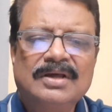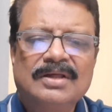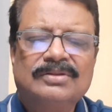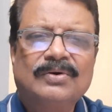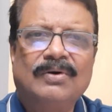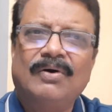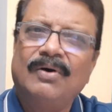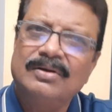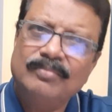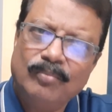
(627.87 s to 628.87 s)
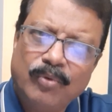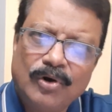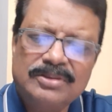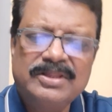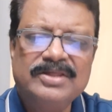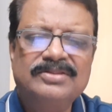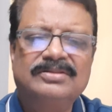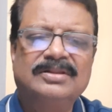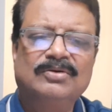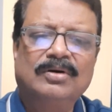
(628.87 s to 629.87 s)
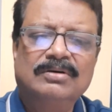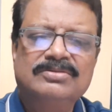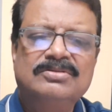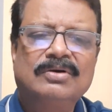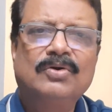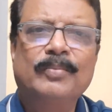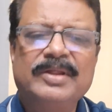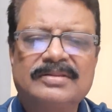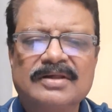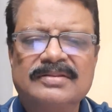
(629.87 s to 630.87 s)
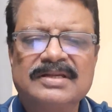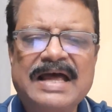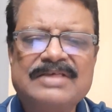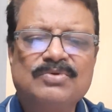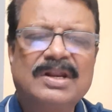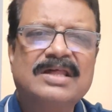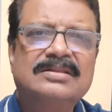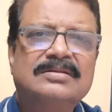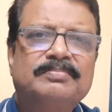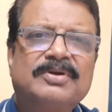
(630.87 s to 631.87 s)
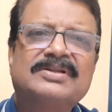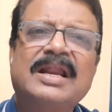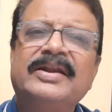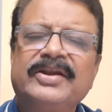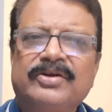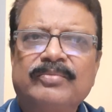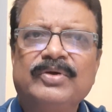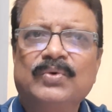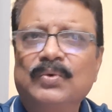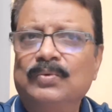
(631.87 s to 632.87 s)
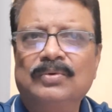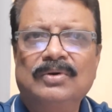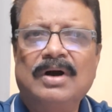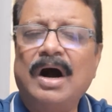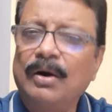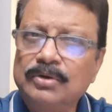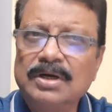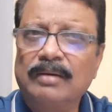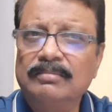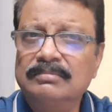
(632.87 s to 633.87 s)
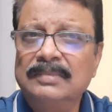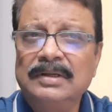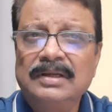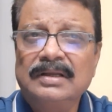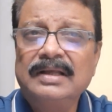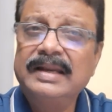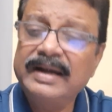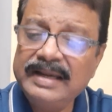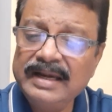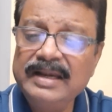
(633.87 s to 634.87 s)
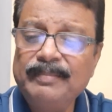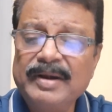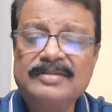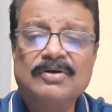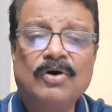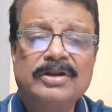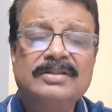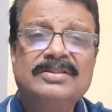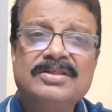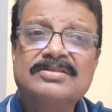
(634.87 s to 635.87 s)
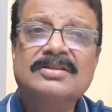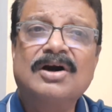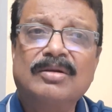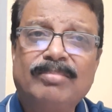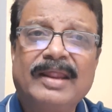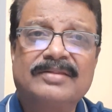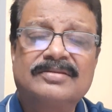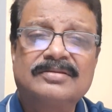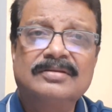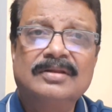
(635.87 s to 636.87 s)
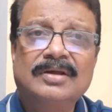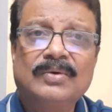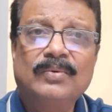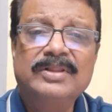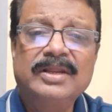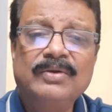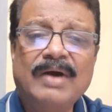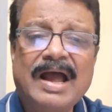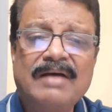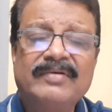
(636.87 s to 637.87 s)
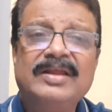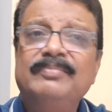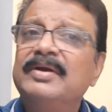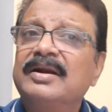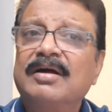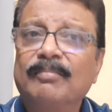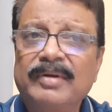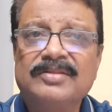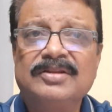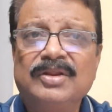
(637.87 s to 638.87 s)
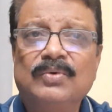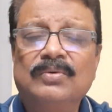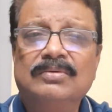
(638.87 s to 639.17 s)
So, both these, group discussion as well as personality interview outcome, great deal depends on this complex, whether you have a inferiority complex in you,